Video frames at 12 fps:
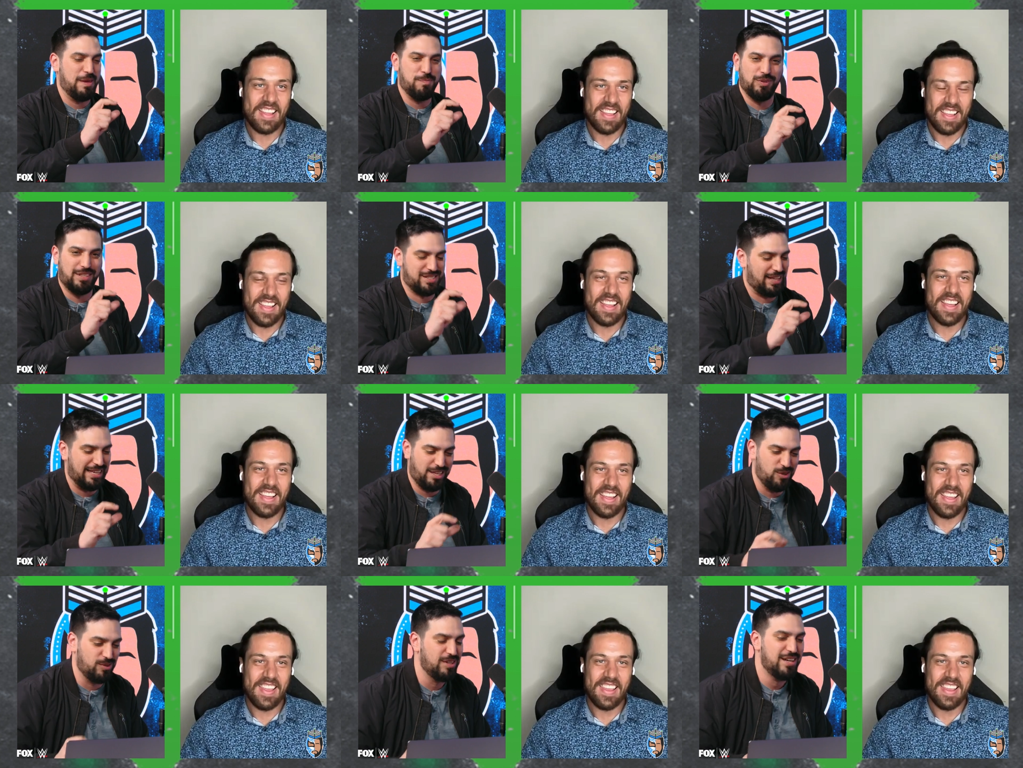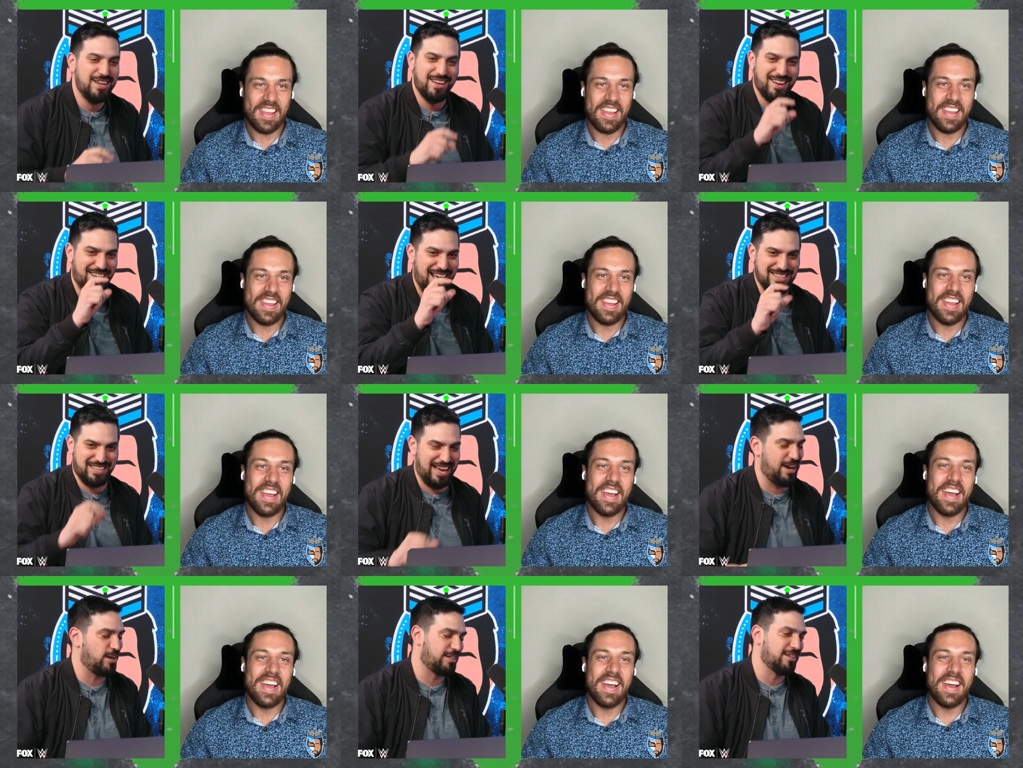Speaker 1: people dislike you uh, as a
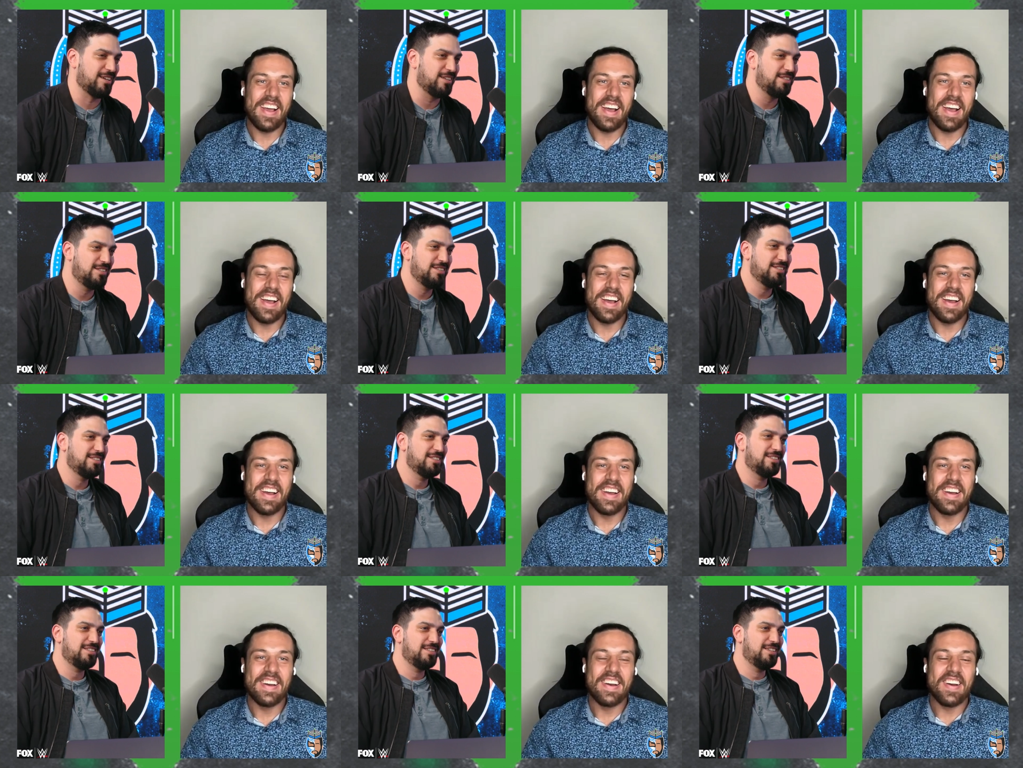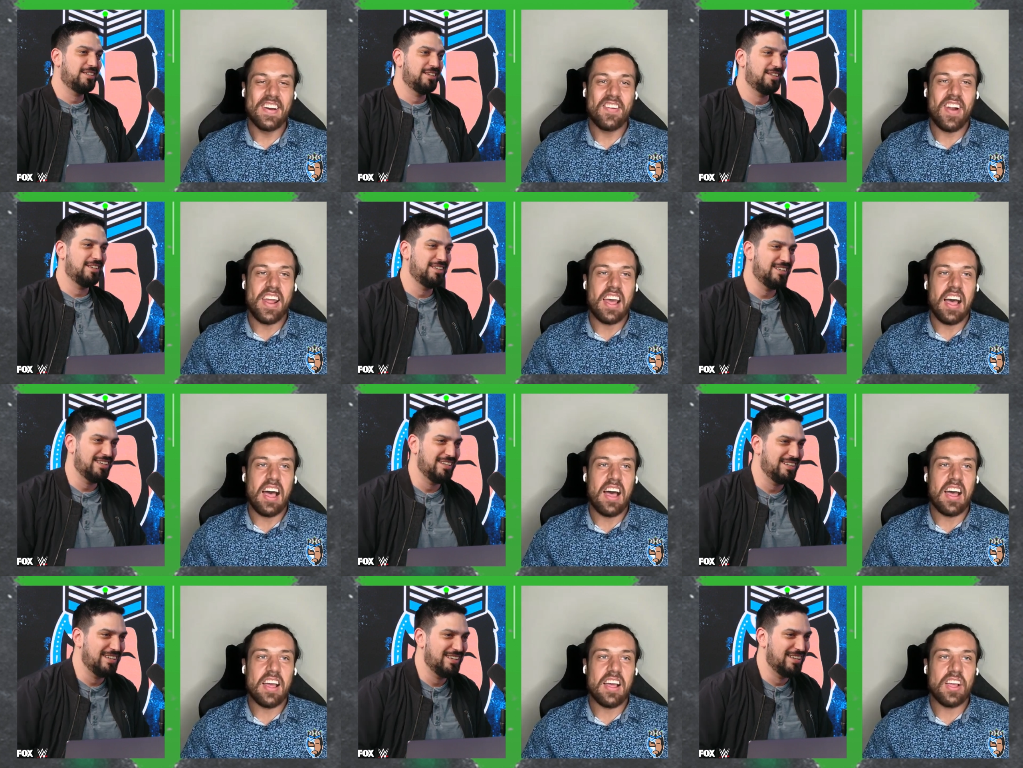character.
Speaker 2: Right.
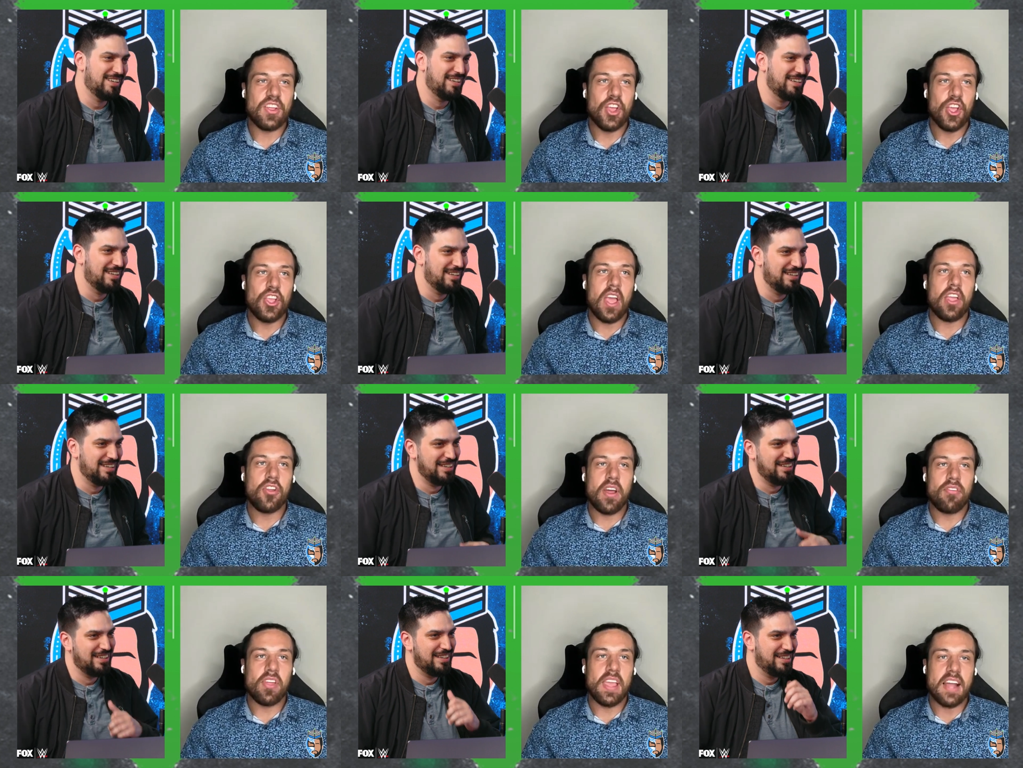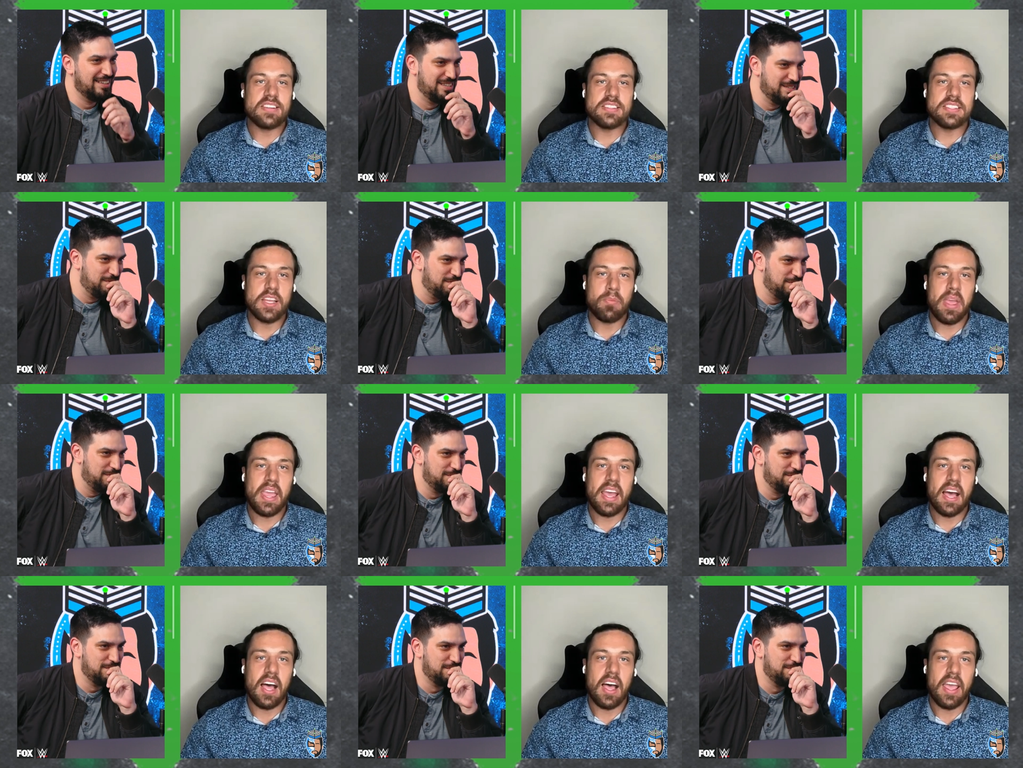Uh, yeah, you definitely got to see me
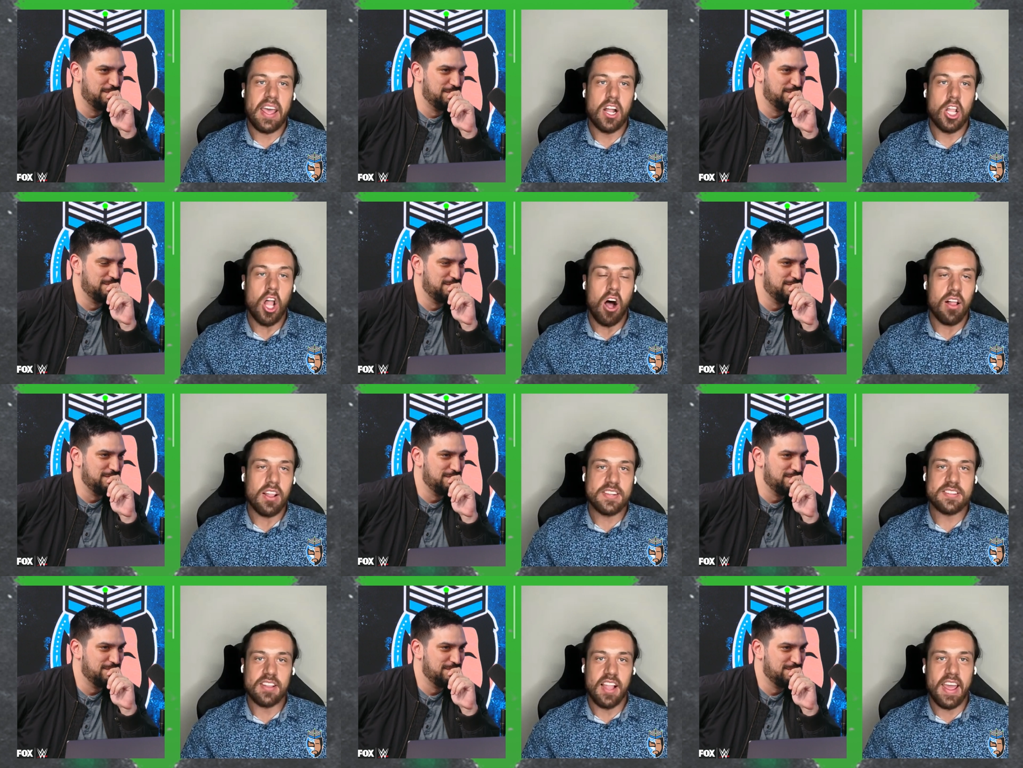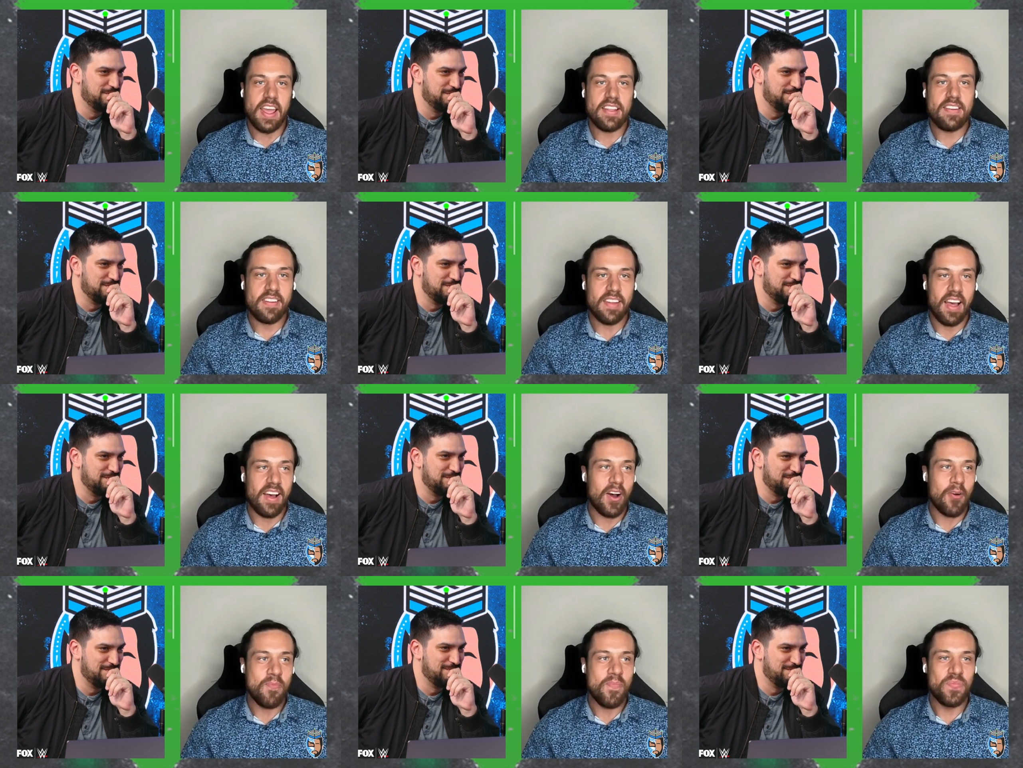uh, in a lawless land.
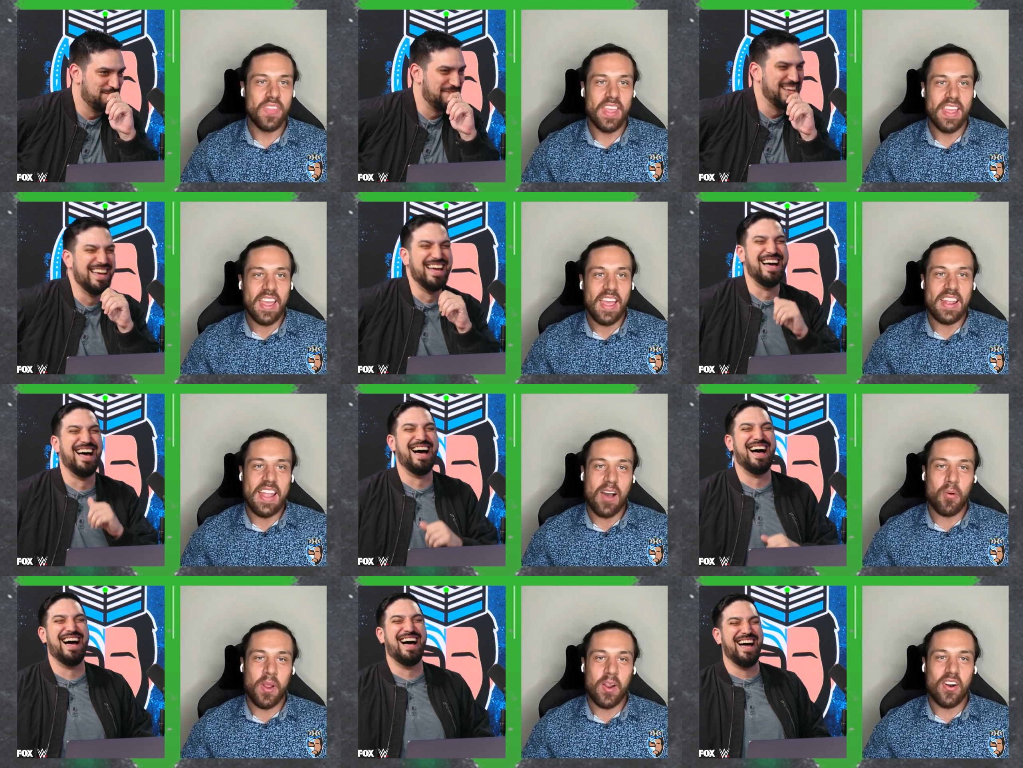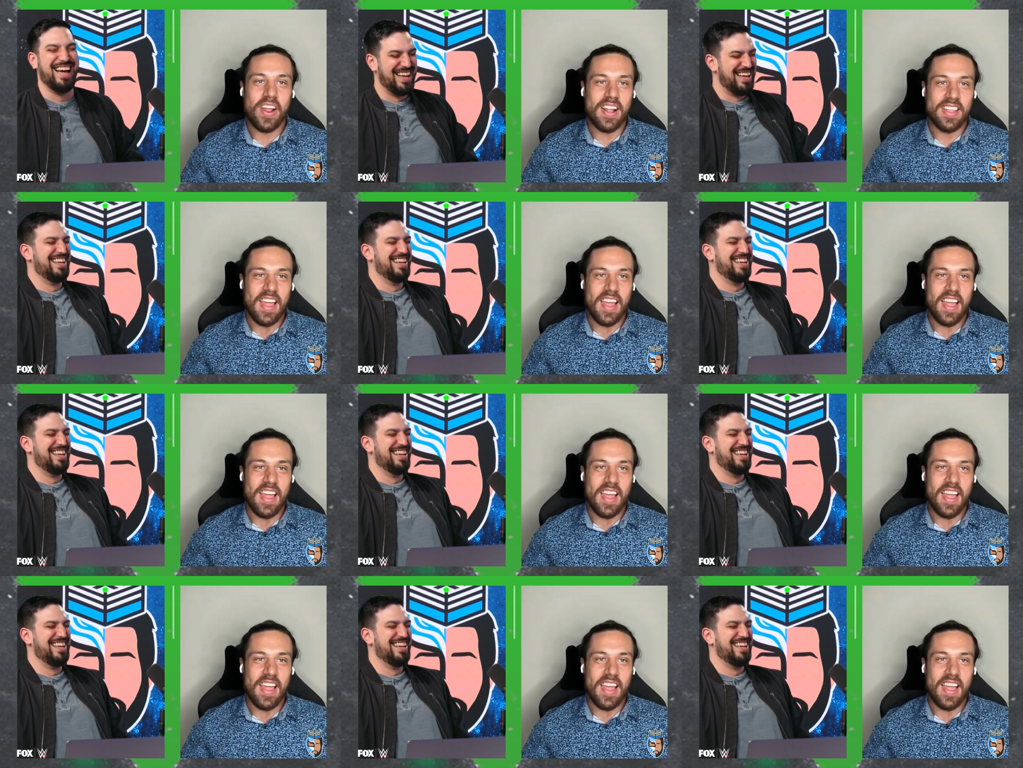Um, and now we are in